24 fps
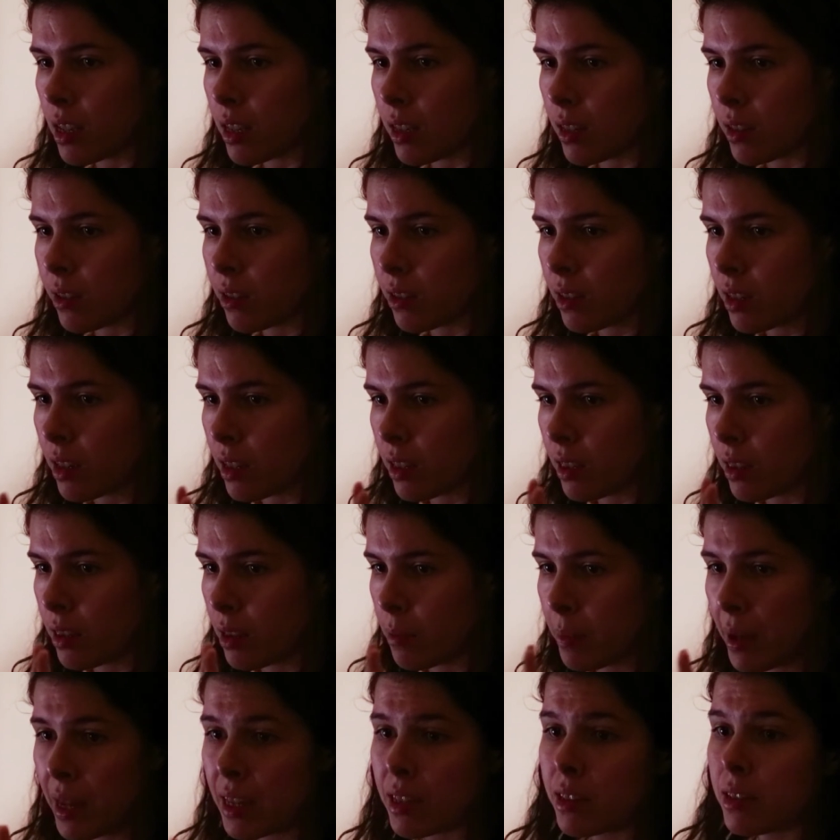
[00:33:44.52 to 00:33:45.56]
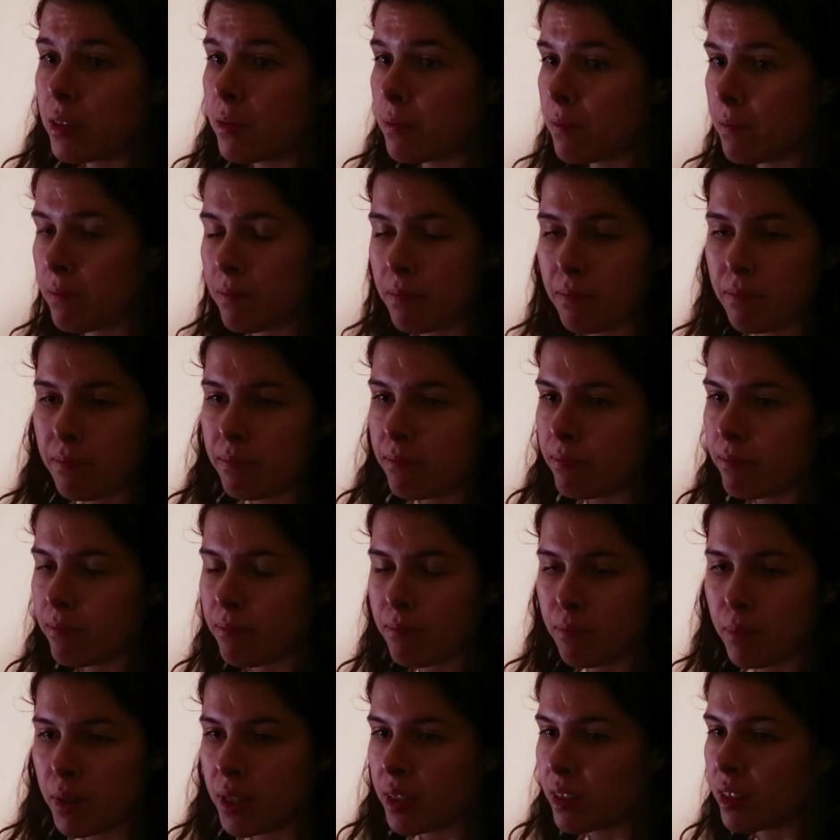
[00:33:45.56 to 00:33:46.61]
is in the best
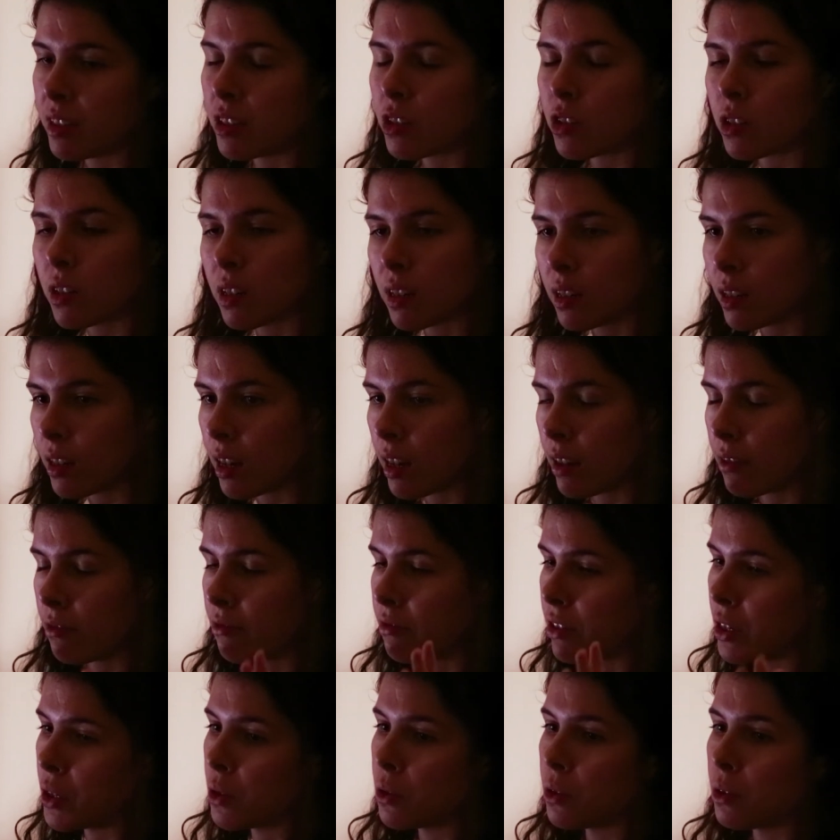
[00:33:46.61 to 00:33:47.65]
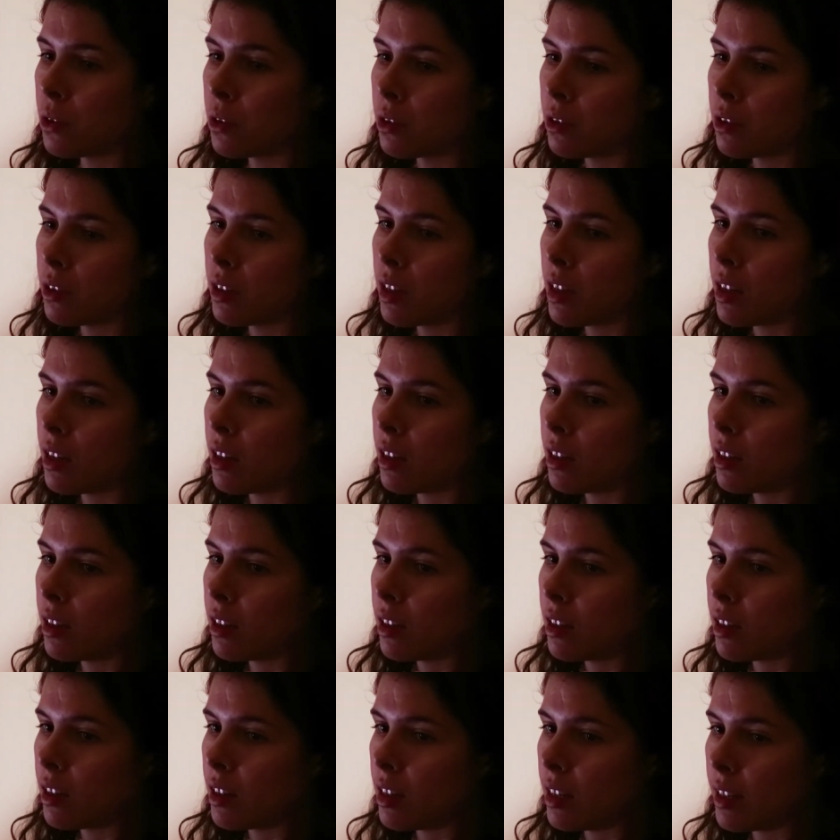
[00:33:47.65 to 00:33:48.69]
position I feel
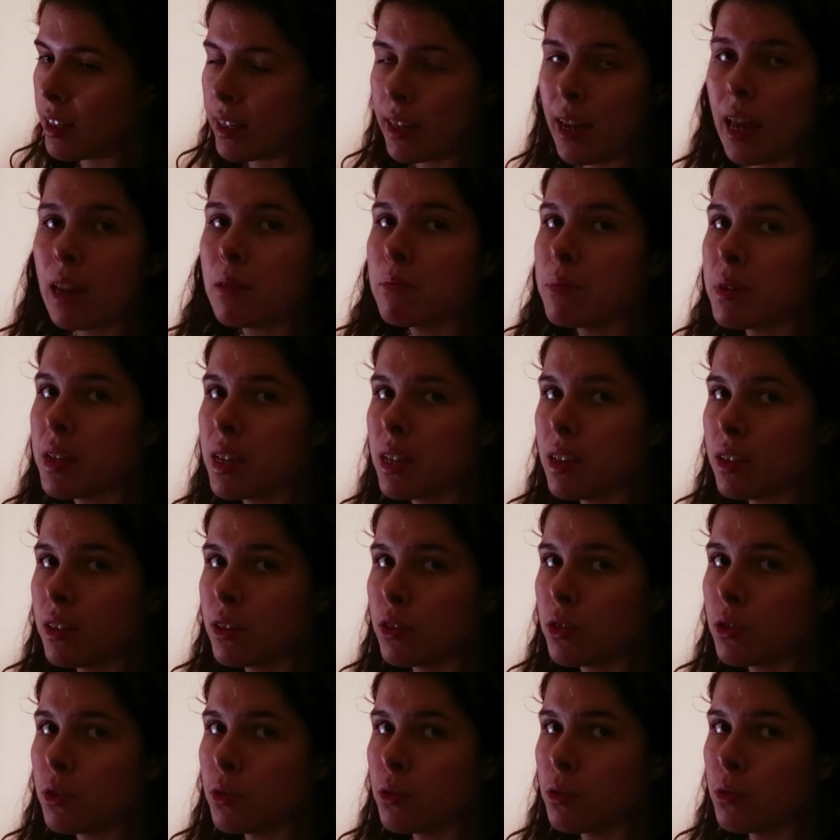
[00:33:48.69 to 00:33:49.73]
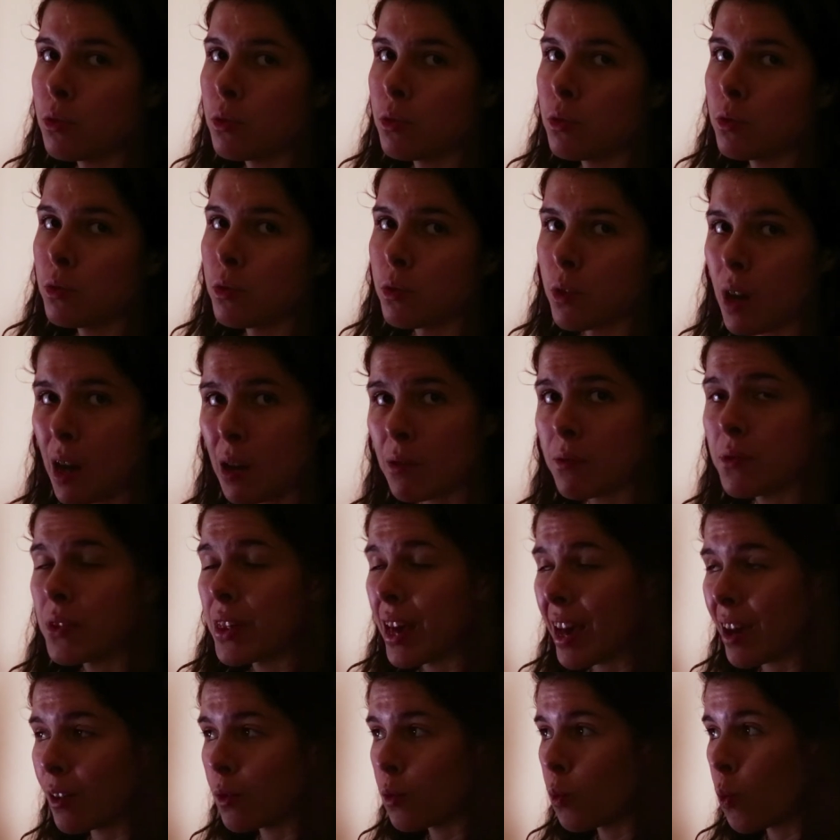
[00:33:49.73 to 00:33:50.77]
it can be to grab
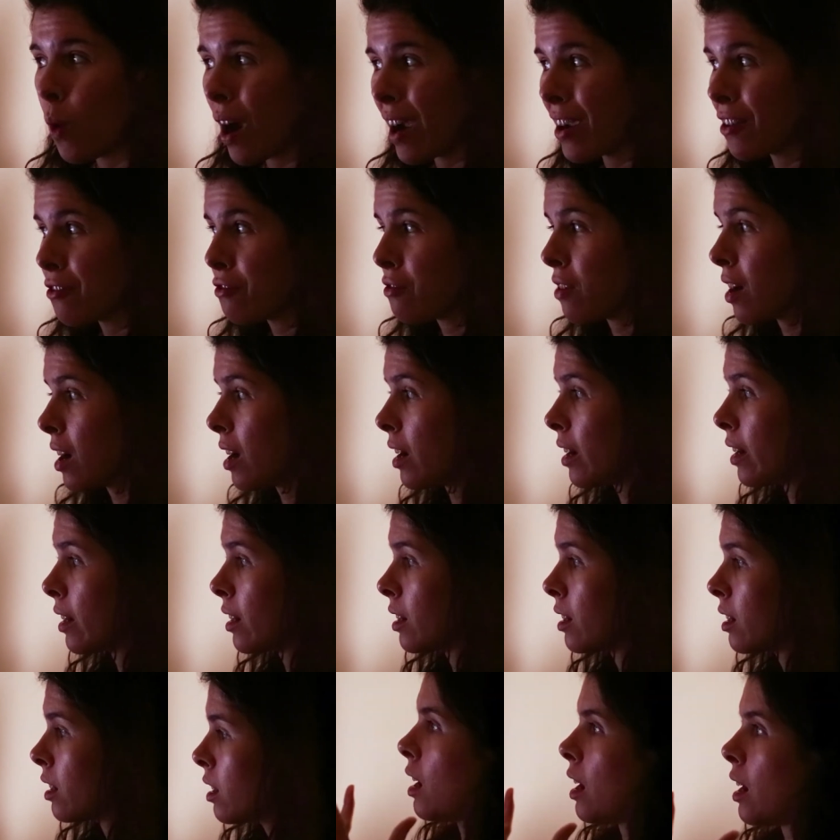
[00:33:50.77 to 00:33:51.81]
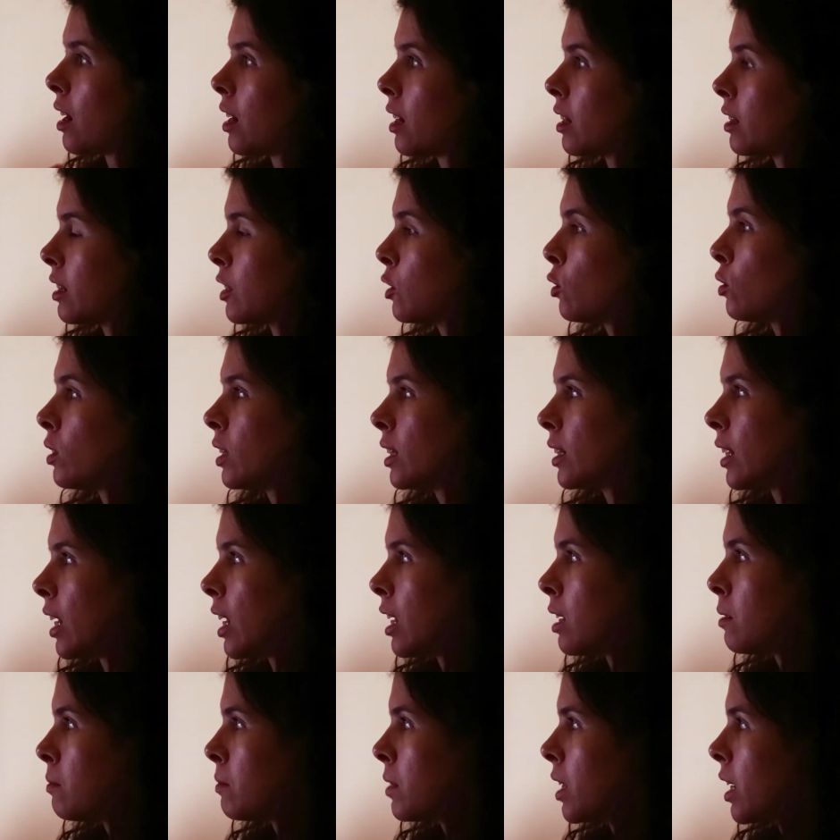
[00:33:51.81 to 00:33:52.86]
that Wi-Fi. The only
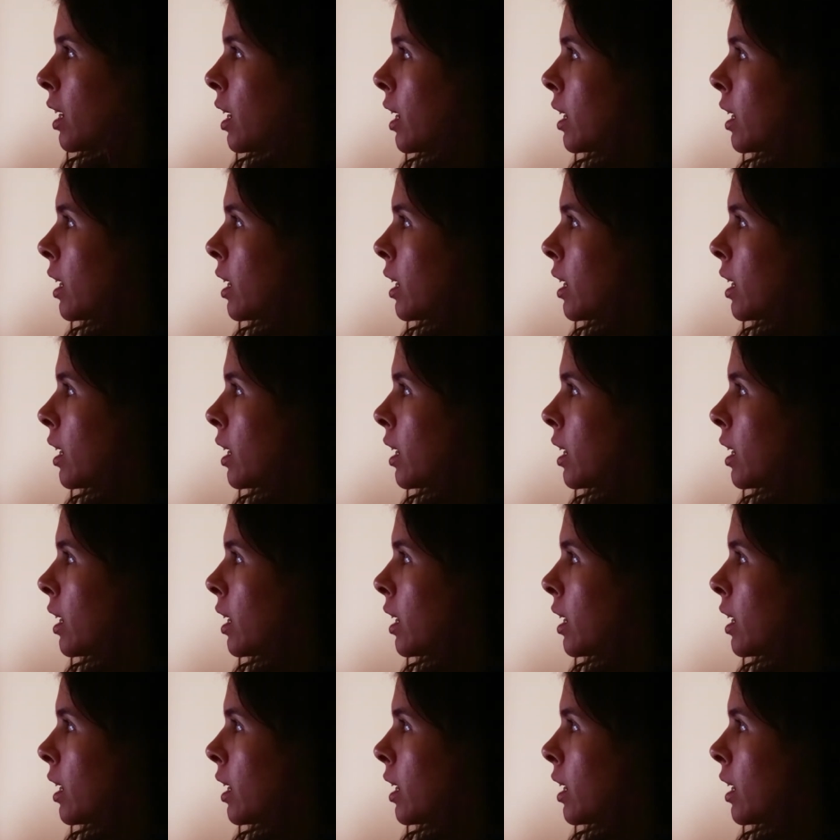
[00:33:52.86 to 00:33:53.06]
game that